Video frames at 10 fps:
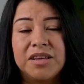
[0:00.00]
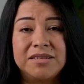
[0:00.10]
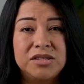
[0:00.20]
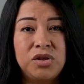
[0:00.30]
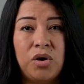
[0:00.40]

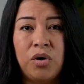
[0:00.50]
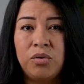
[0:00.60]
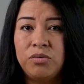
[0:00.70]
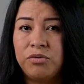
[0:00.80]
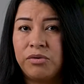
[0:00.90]

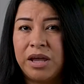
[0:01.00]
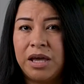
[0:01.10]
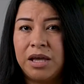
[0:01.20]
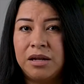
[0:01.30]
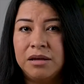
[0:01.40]
Snow,
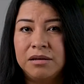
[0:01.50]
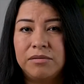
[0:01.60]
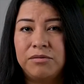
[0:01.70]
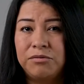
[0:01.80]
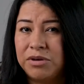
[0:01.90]
rain,
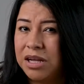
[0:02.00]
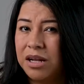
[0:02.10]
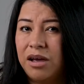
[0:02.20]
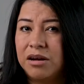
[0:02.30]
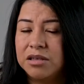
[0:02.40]

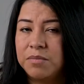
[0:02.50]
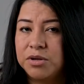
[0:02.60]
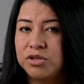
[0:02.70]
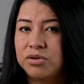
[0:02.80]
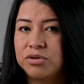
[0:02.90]
really hard
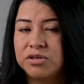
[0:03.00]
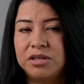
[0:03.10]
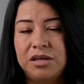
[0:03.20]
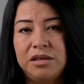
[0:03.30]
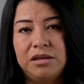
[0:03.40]
temperatures
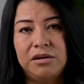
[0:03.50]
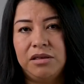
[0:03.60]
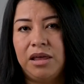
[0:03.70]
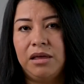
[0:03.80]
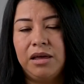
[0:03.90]
did their
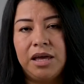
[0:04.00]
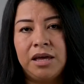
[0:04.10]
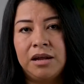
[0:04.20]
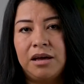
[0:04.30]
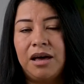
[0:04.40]
thing,
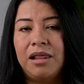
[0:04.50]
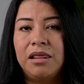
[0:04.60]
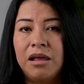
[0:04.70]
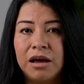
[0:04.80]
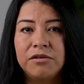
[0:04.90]
and a
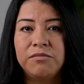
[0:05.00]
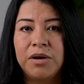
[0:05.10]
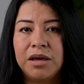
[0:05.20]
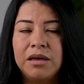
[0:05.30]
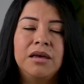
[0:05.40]
lot of
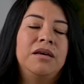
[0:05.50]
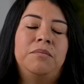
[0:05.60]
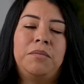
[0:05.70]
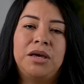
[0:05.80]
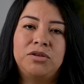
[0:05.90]
my
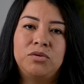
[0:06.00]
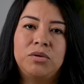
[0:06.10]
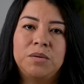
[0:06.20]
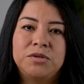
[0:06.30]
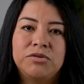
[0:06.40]

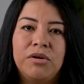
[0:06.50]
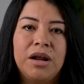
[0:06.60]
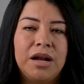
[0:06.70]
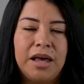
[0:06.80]
tulips rotted.